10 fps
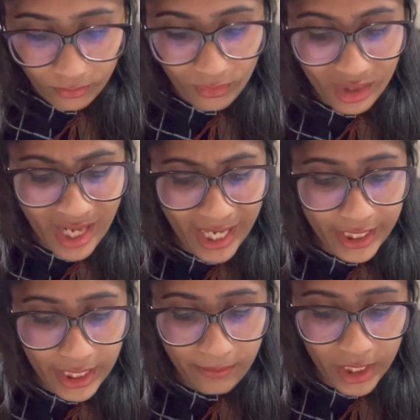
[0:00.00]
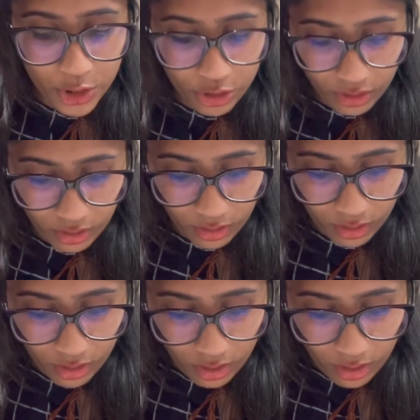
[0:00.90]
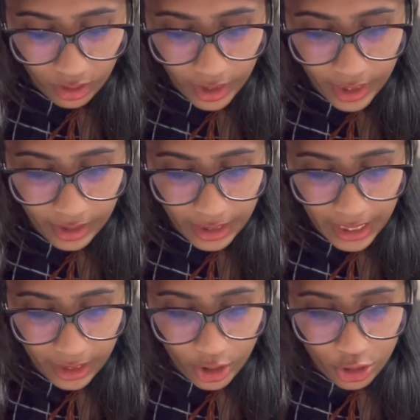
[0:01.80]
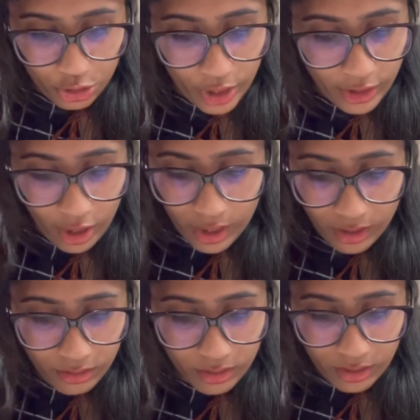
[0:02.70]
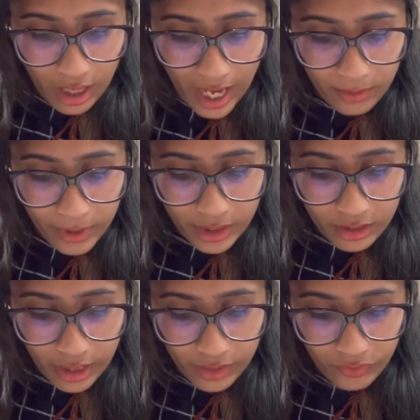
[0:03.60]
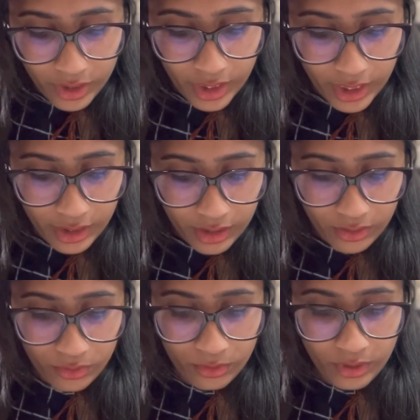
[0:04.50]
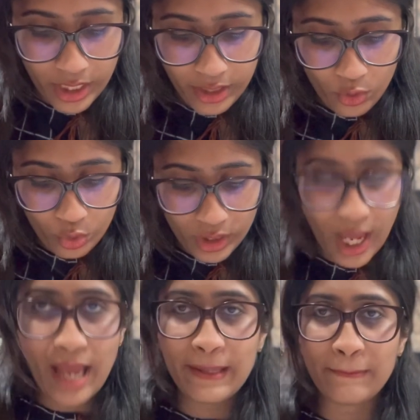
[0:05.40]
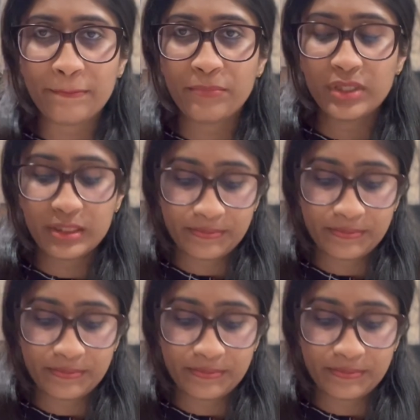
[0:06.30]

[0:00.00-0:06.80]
90 pages in a day. So I thought I'll be done with it in no time, but